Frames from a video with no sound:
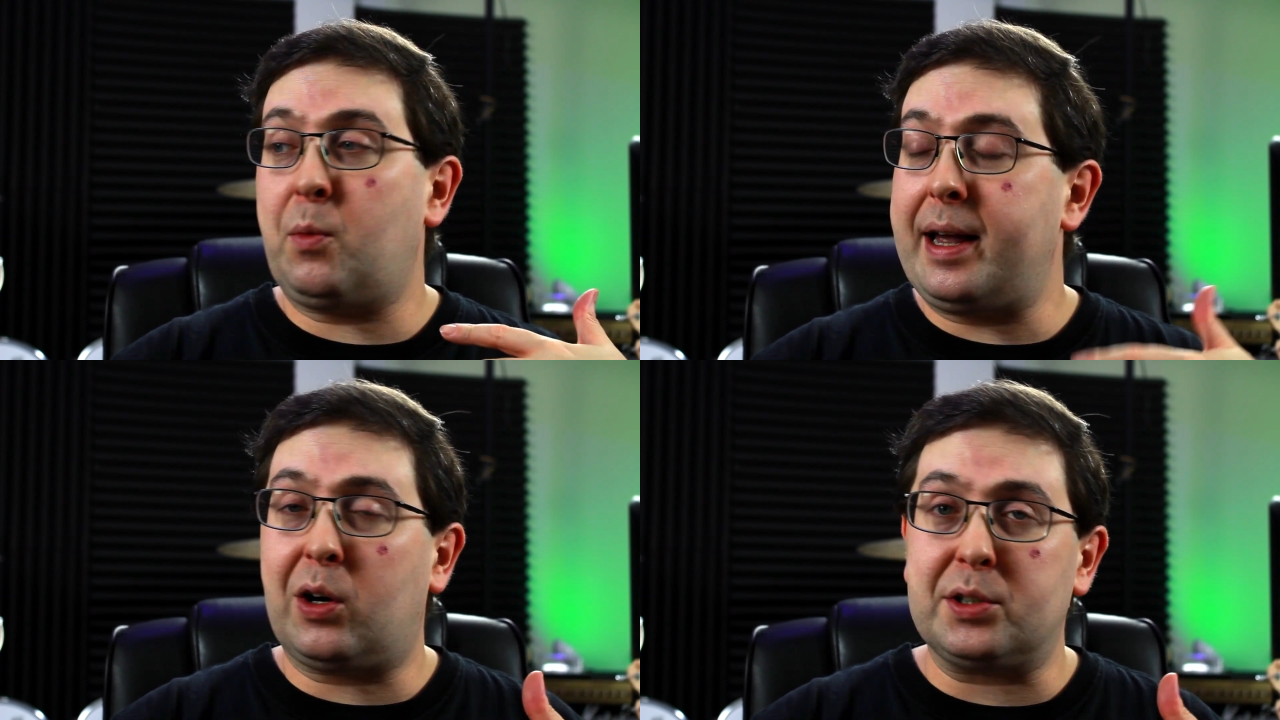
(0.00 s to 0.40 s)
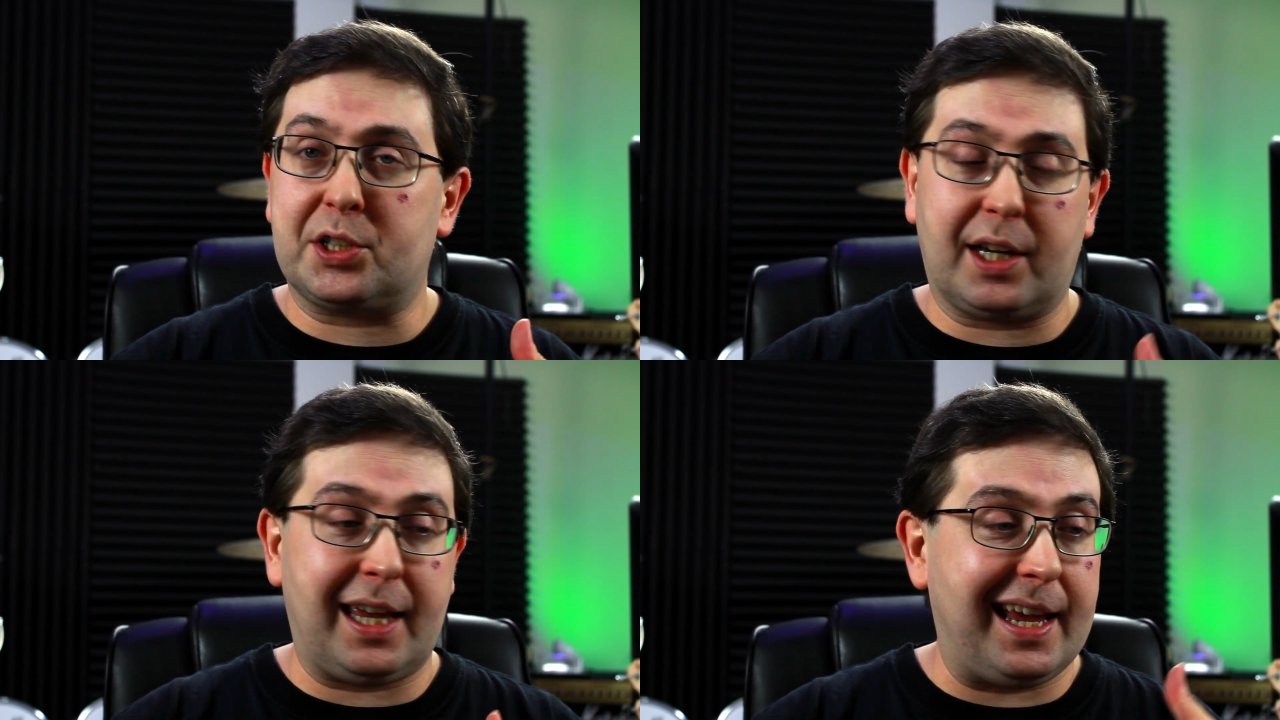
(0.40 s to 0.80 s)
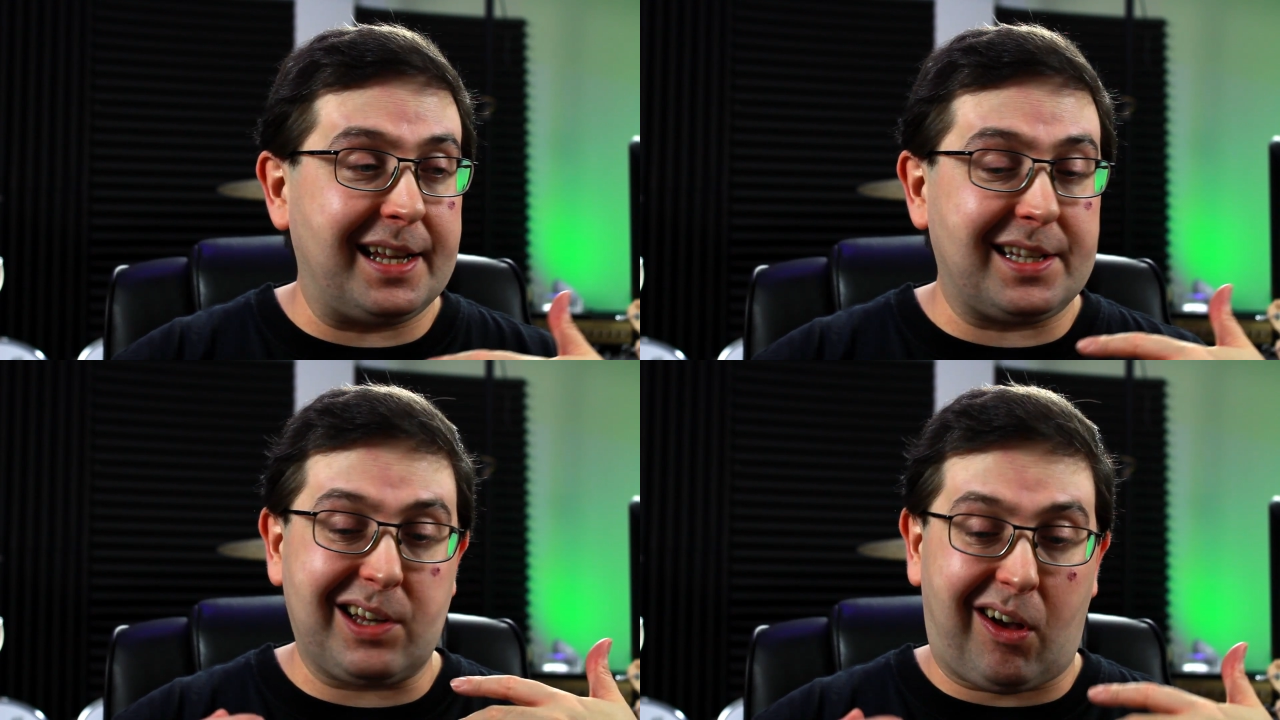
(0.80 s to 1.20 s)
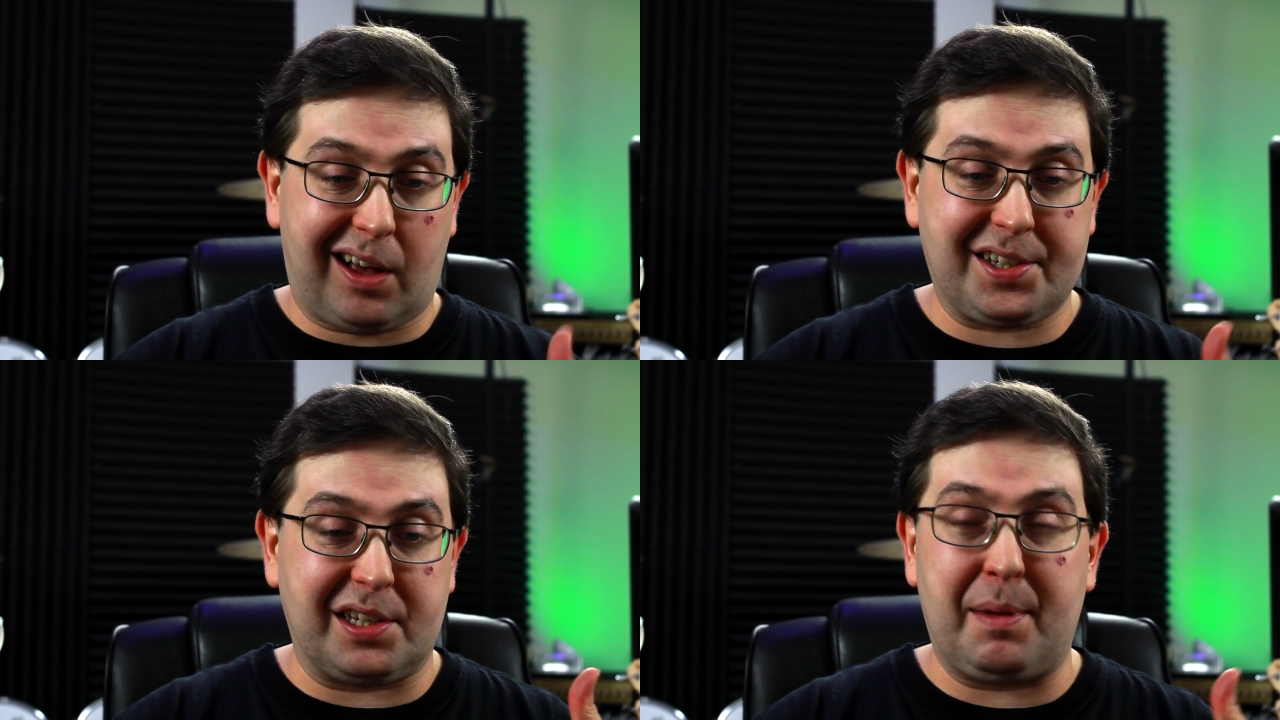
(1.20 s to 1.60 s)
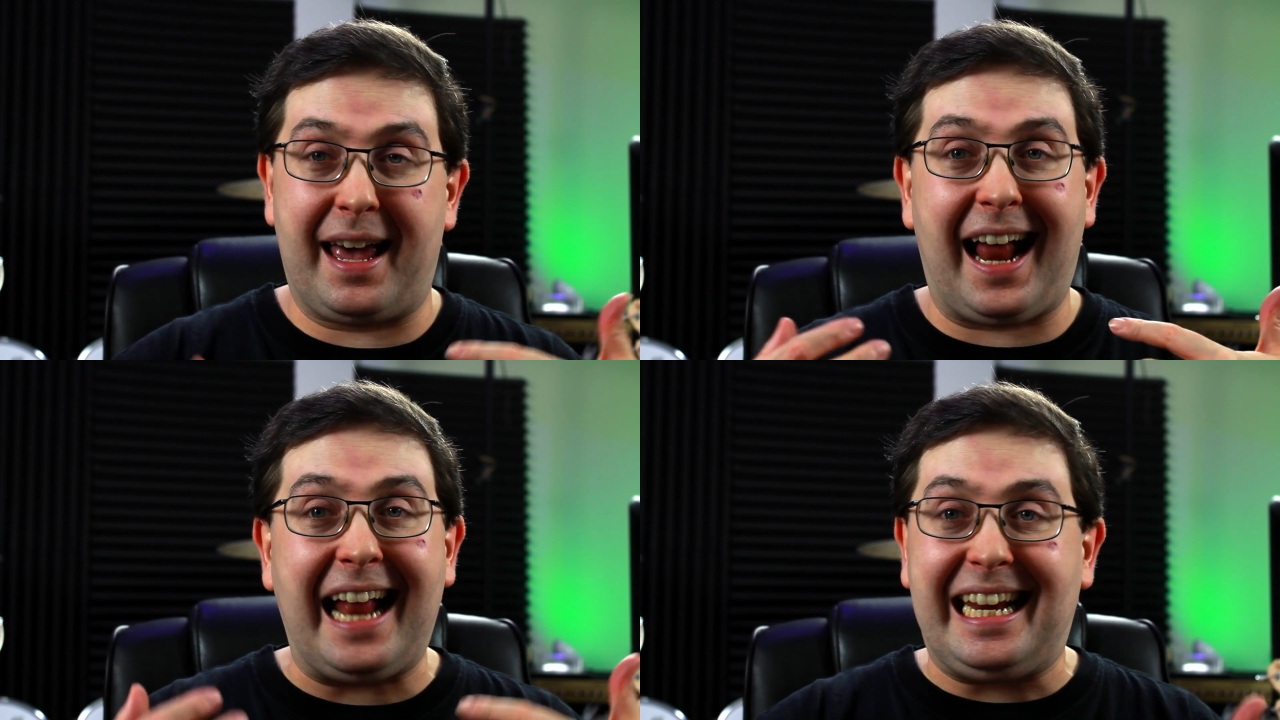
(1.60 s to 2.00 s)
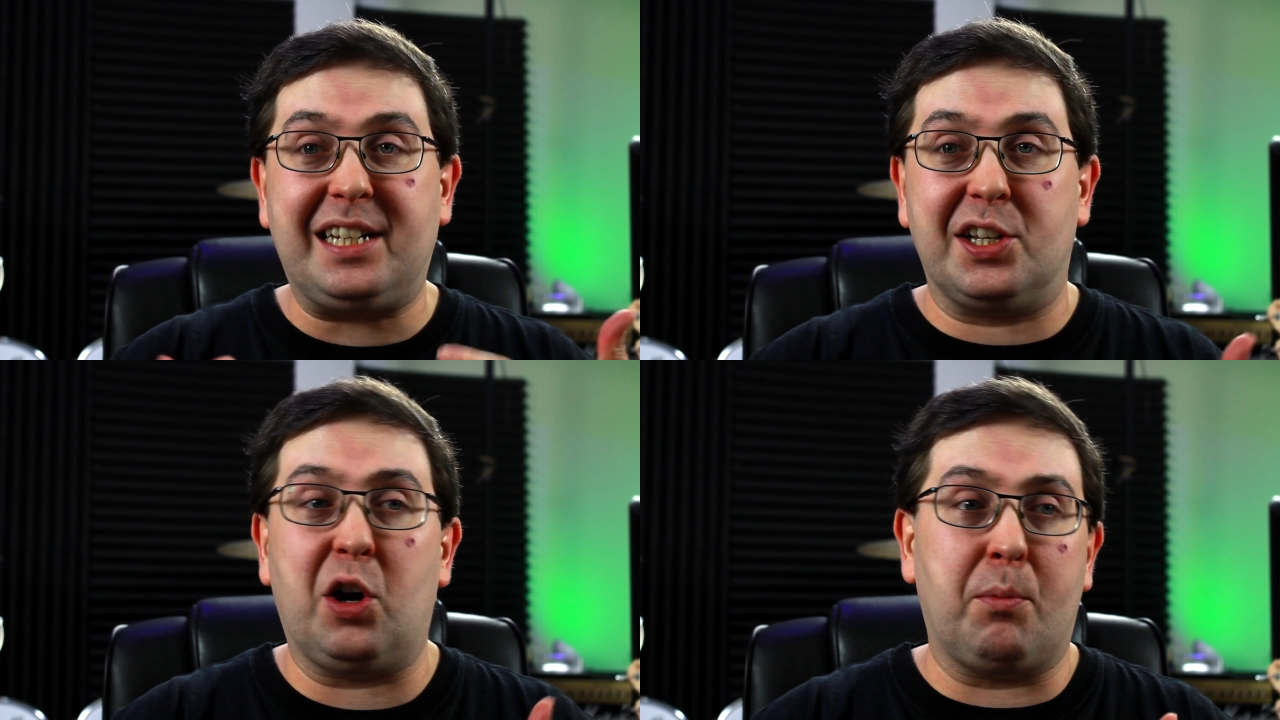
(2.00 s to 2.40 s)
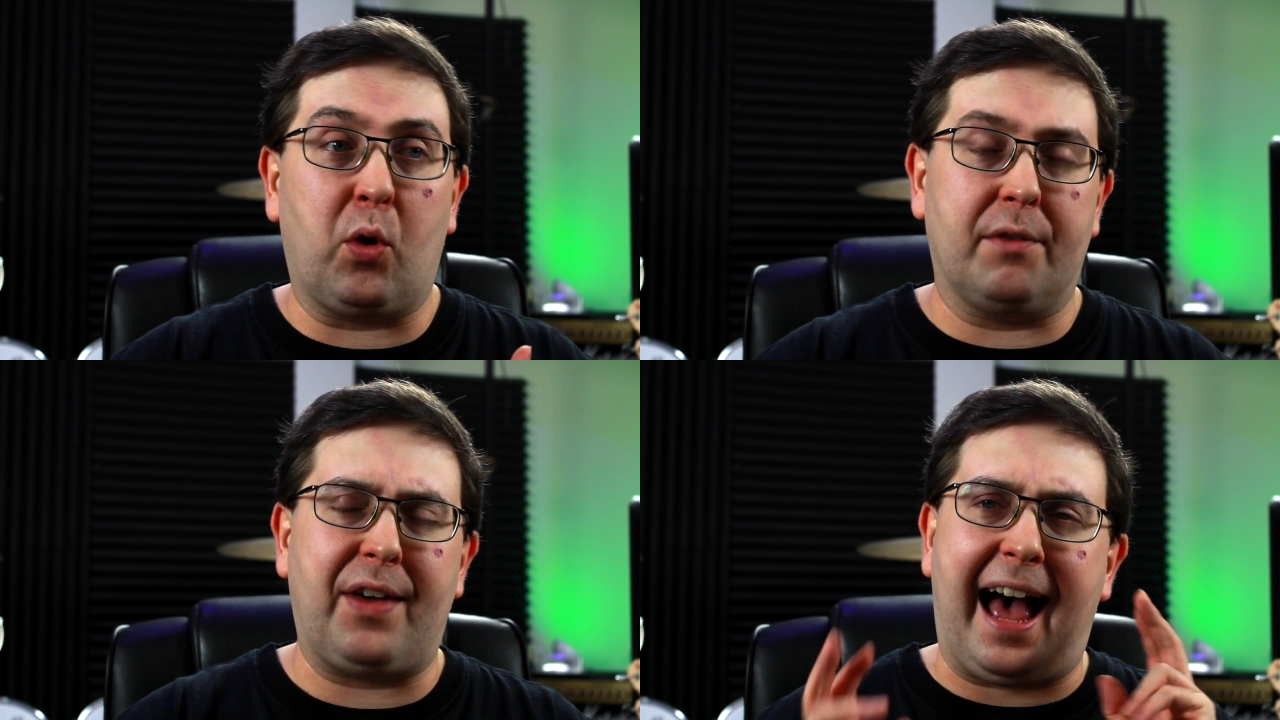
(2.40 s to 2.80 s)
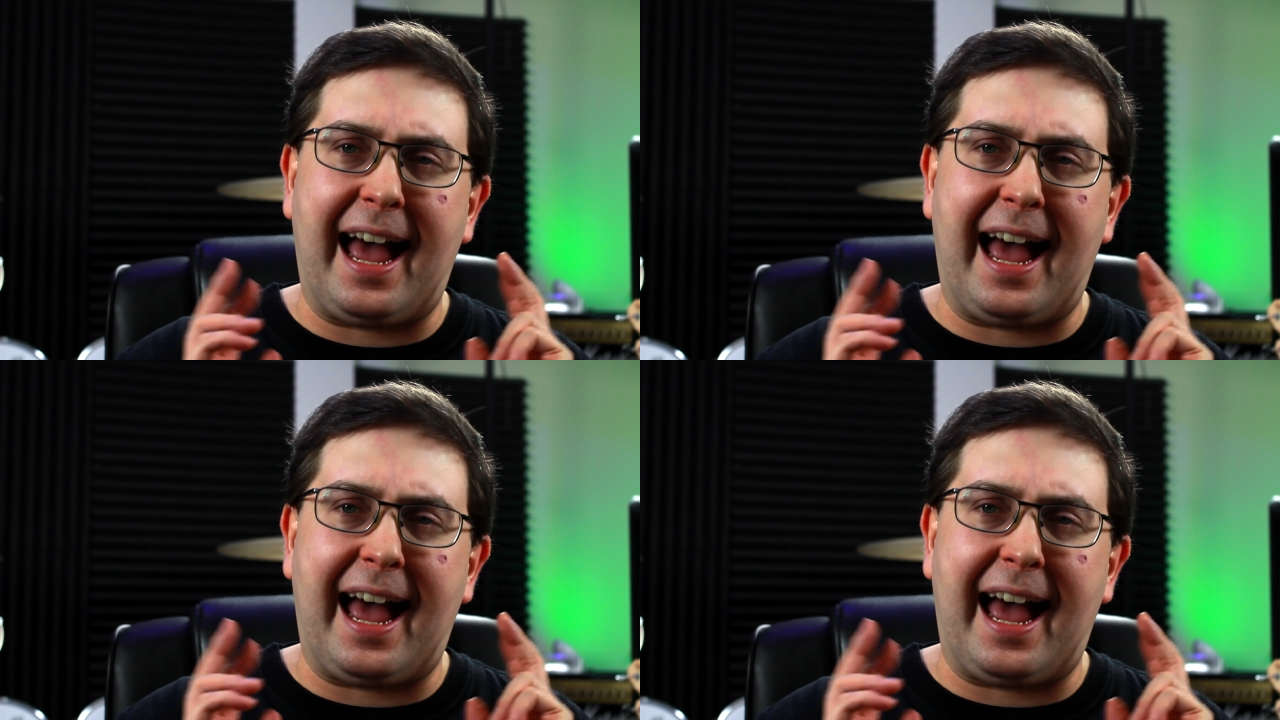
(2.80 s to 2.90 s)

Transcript: the way Cult of Chucky ends is awesome, and I need to know more of that.